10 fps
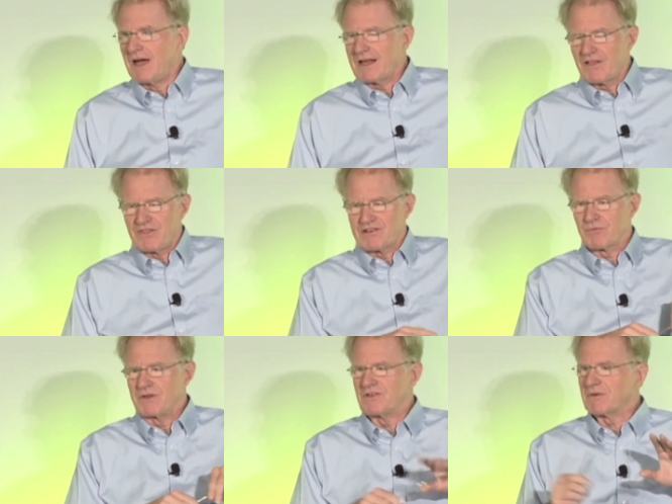I got this
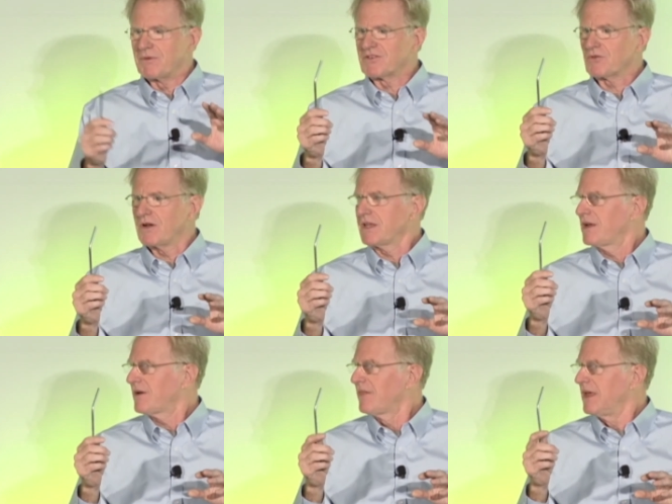reusable straw
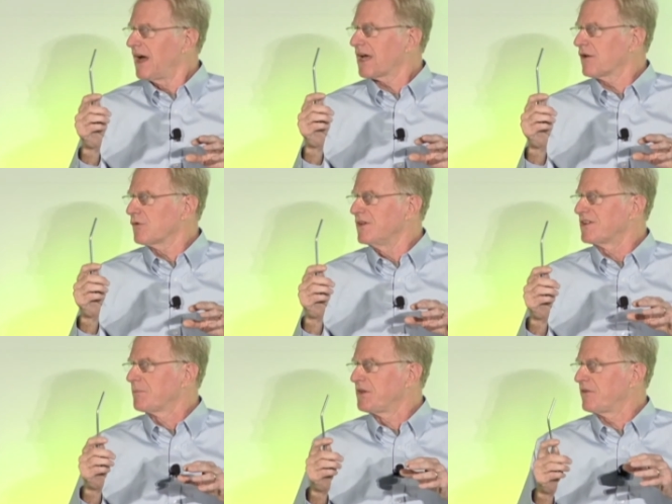here. I got
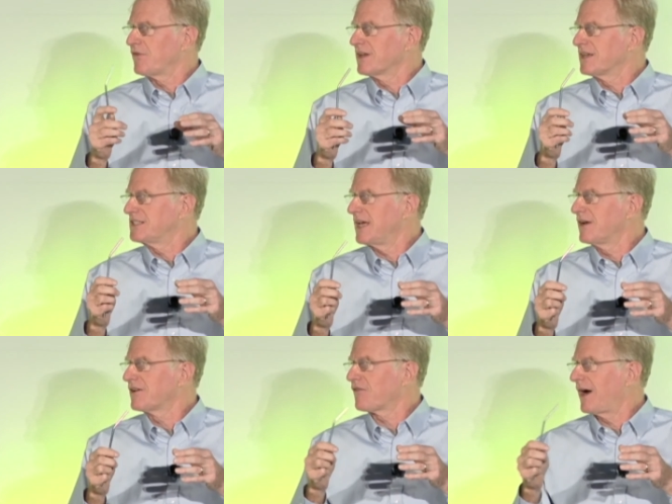reusable different
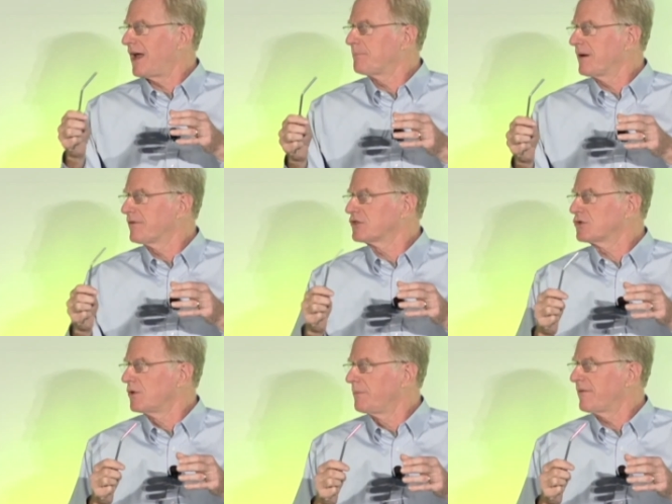containers for hot beverage,
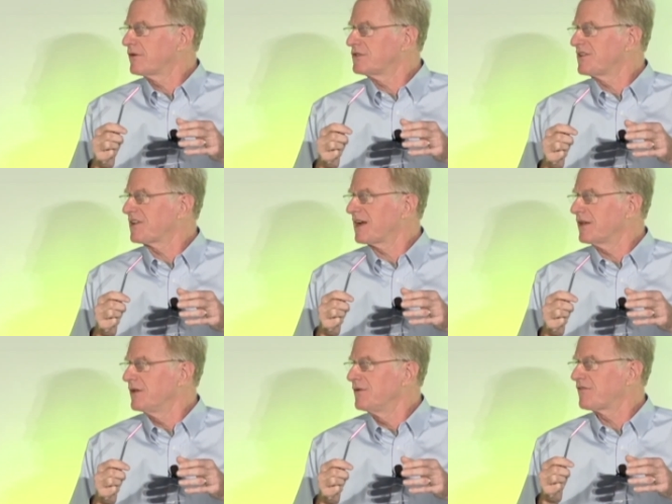cool beverages that I
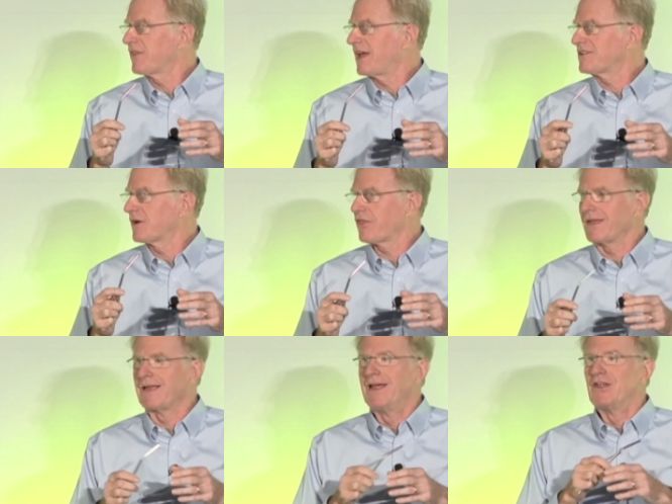use for that sort of
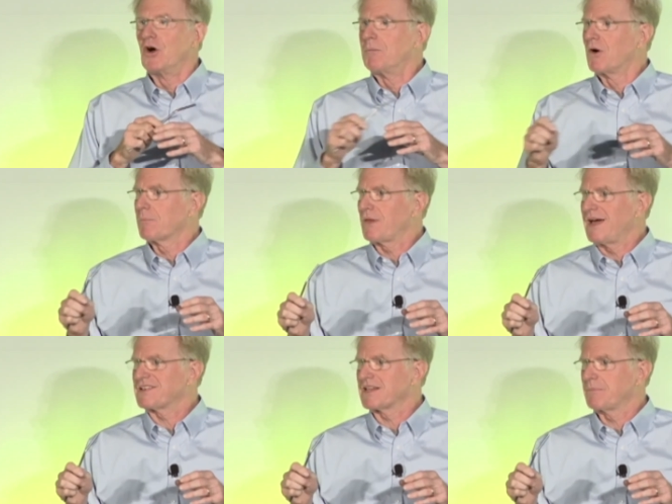thing. No more
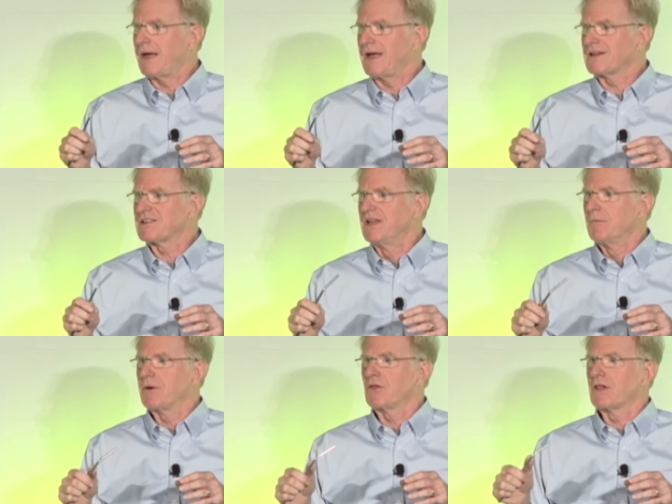plastic bags,
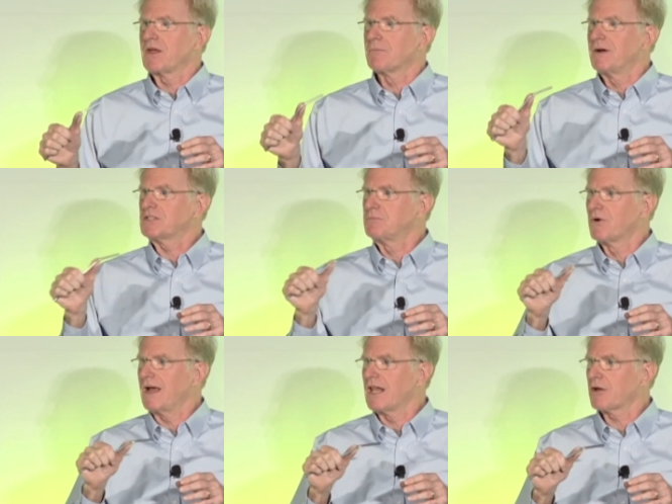but you'll hear much
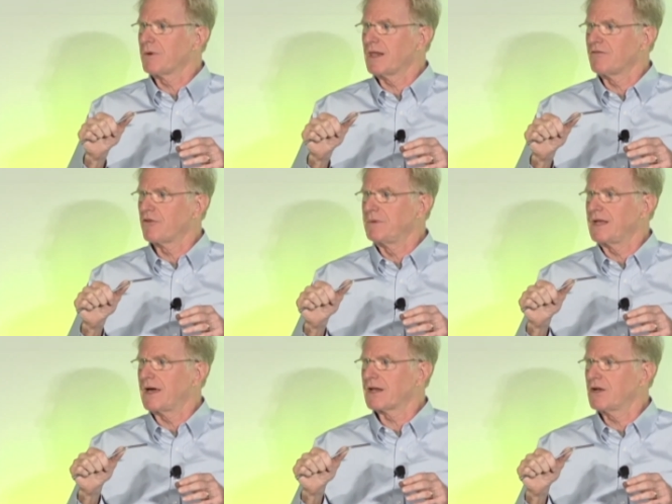more eloquently from
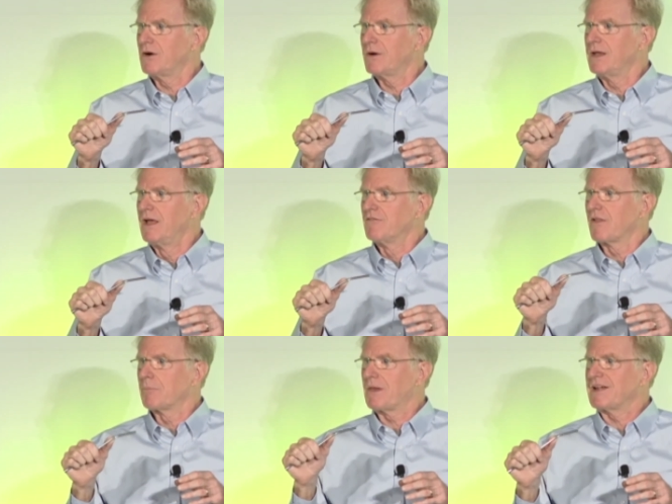Deanna Cohen
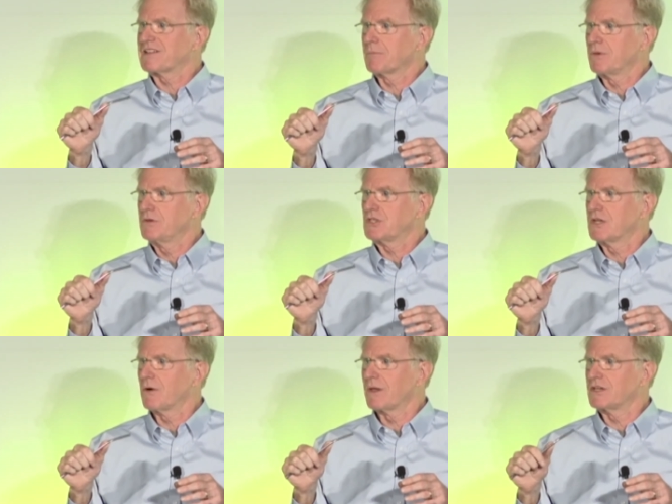from the Plastic Pollution
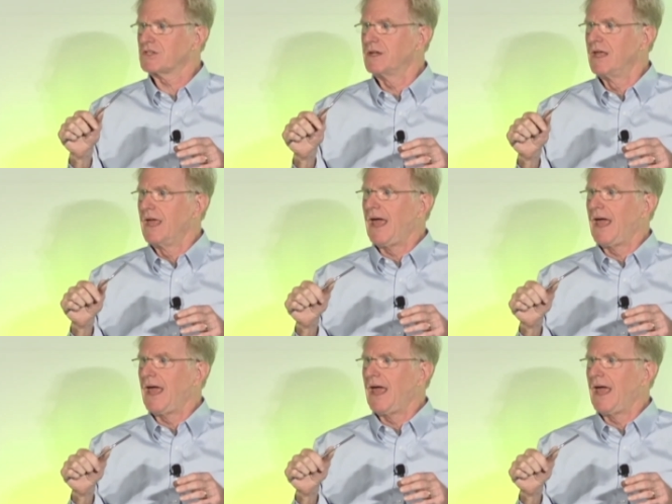Coalition.